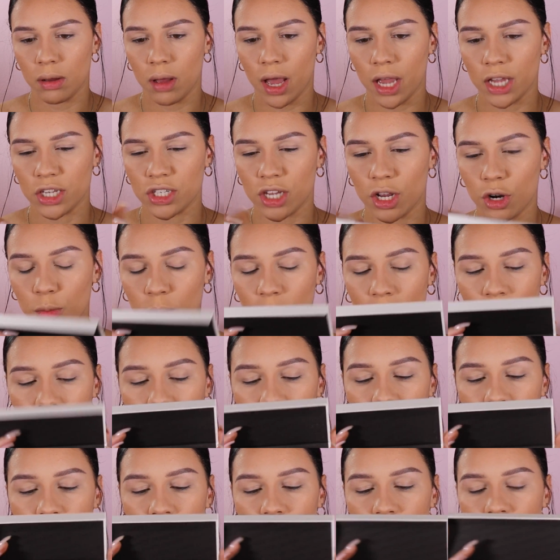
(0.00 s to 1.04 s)
eyeshadow
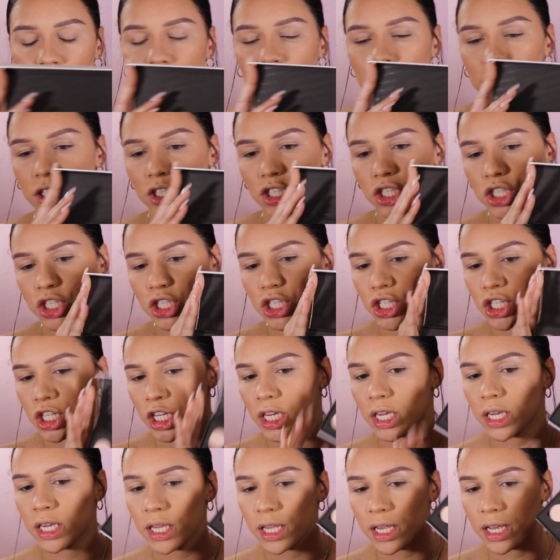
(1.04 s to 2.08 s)
palette in
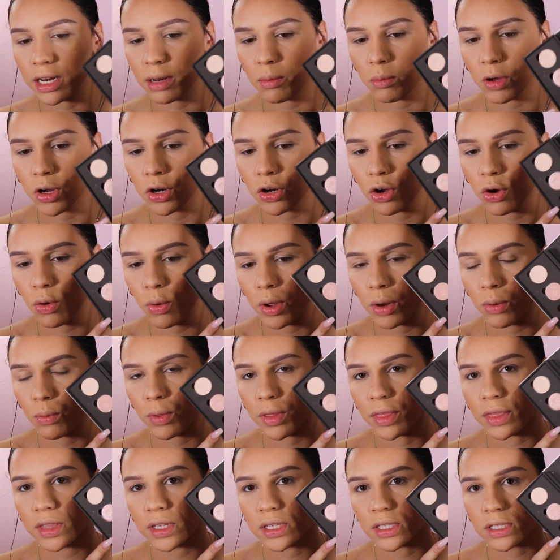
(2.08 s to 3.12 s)
Cheeky, and I'm gonna go in
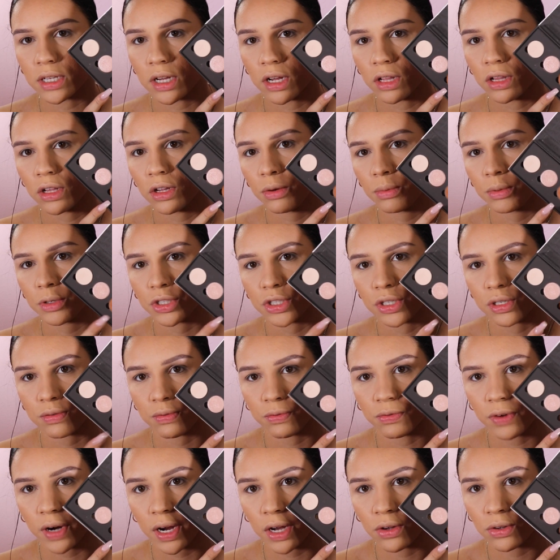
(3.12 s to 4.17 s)
with this color, which is
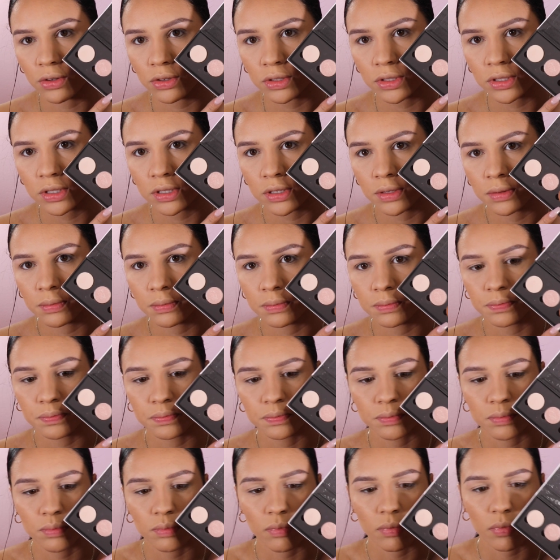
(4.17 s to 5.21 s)
Freckles.
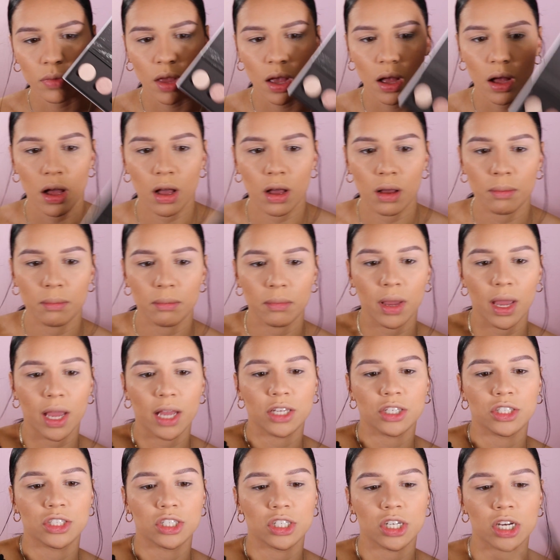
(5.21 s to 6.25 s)

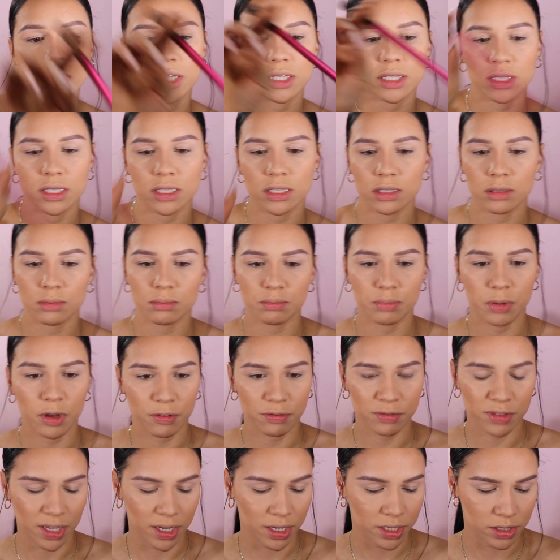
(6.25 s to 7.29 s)
And just
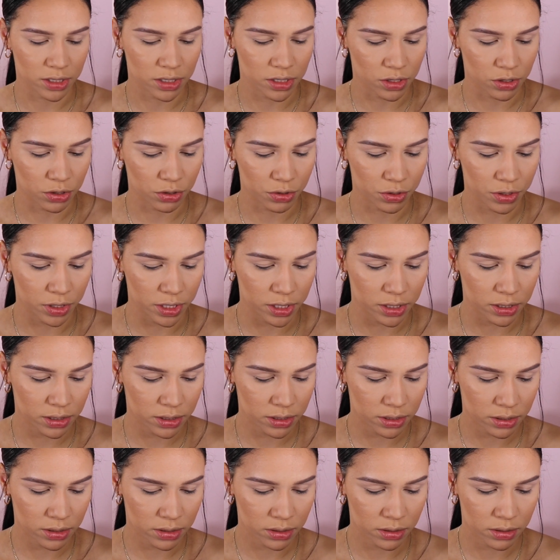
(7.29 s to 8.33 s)
buff that into the
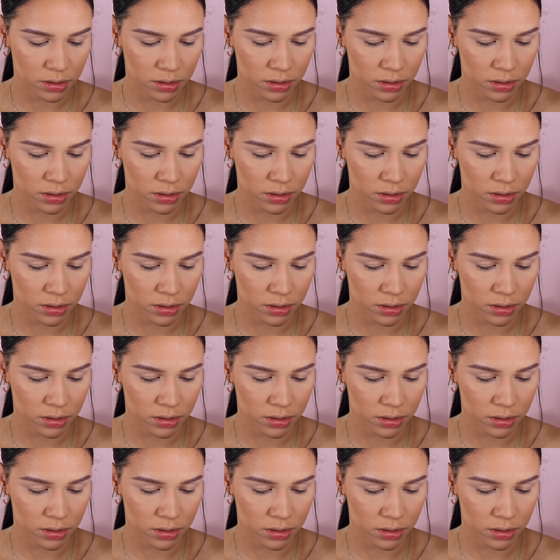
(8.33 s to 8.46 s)
crease.